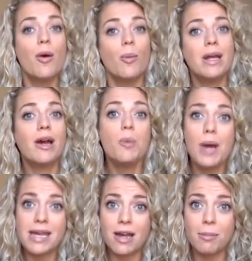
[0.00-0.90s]
When I
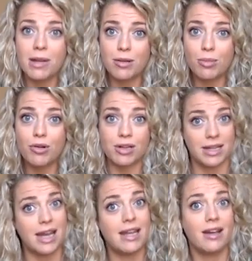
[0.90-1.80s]
wake up in the
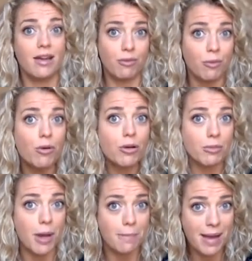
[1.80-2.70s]
morning and I've worn
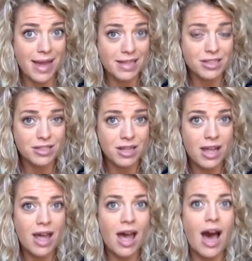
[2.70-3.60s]
my patch,
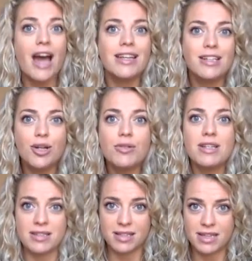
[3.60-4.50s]
I
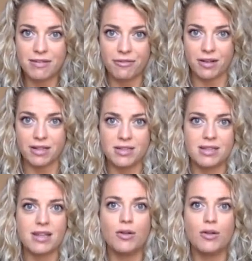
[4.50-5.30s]
notice the difference.